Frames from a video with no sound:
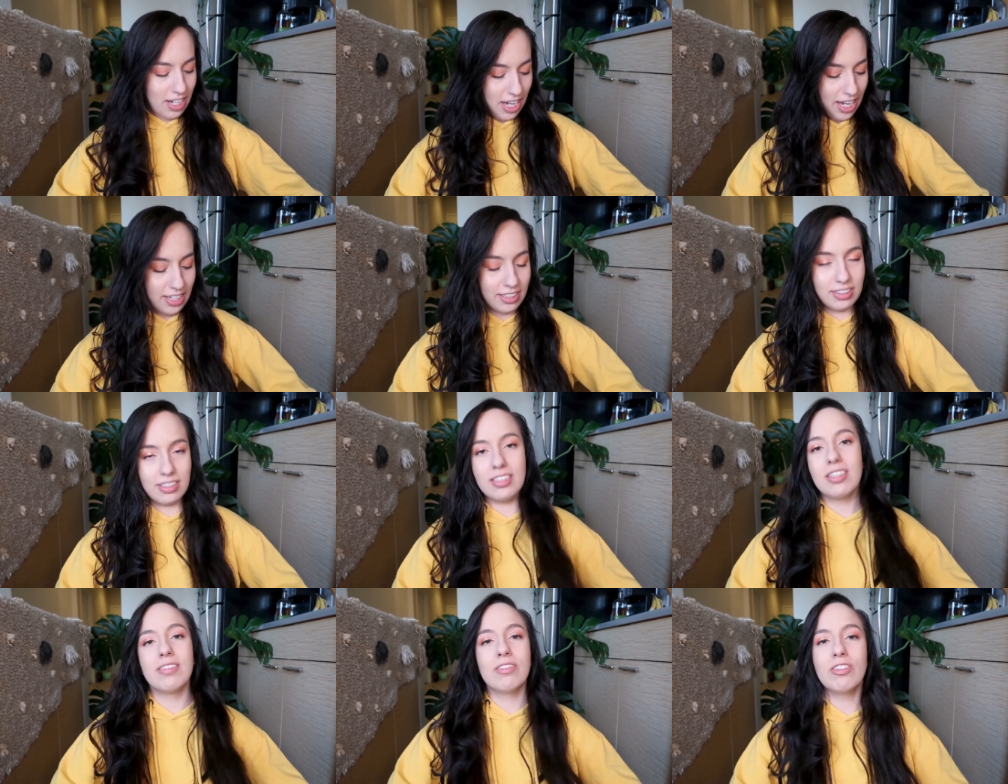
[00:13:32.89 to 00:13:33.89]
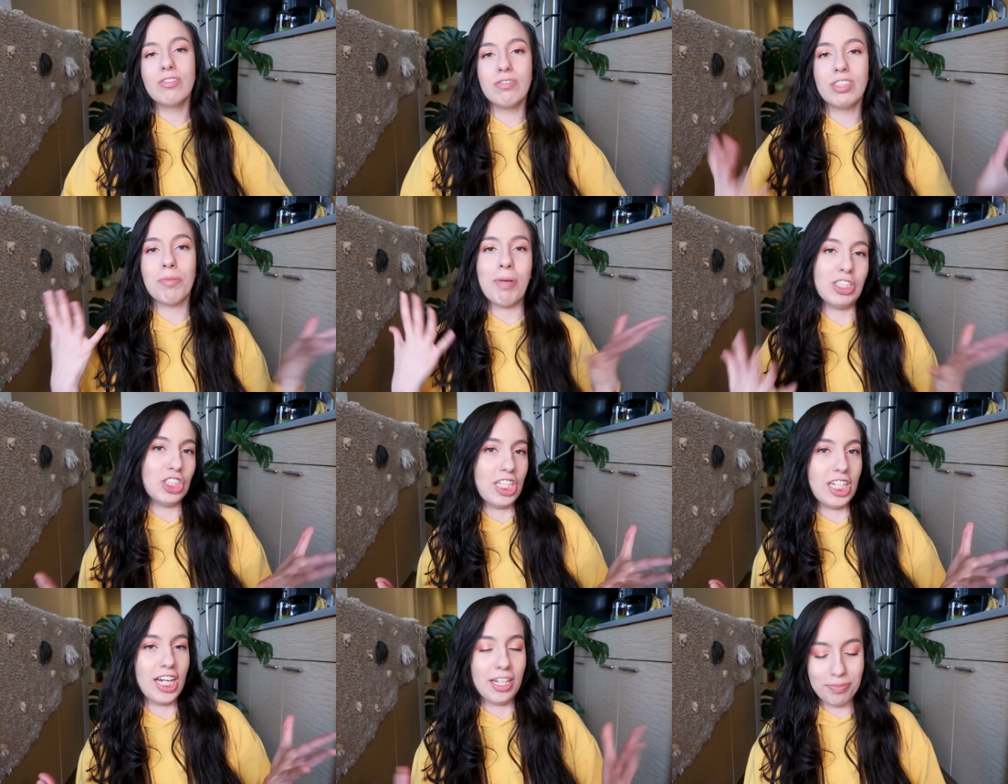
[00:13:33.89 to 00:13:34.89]
has dimension
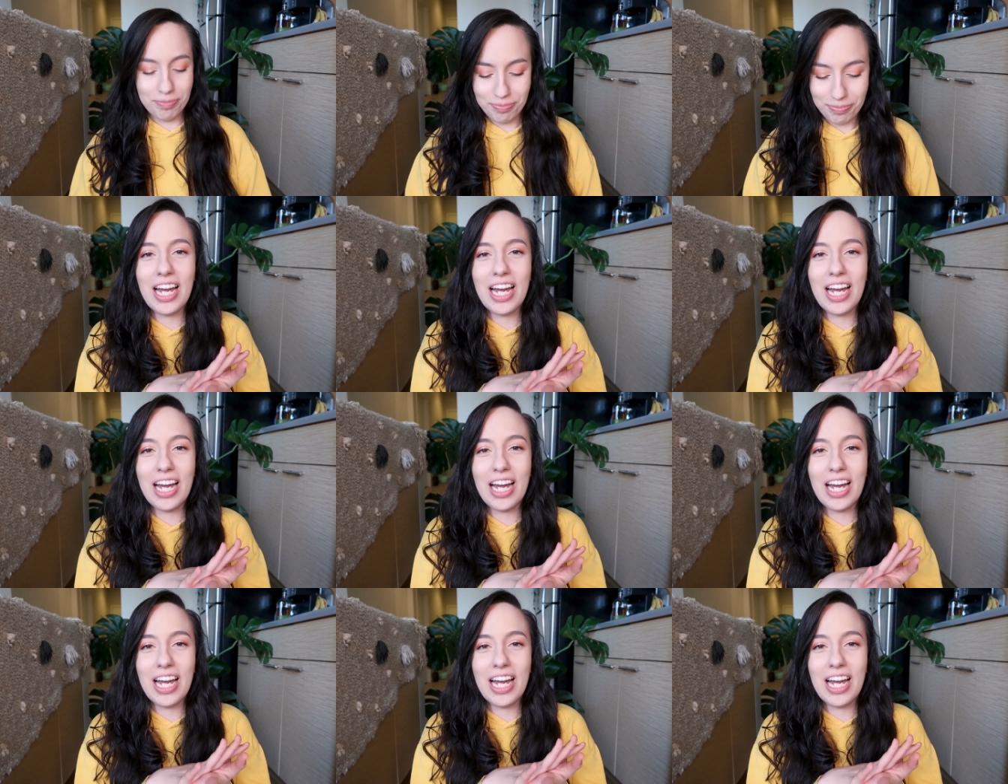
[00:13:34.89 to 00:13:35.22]
again.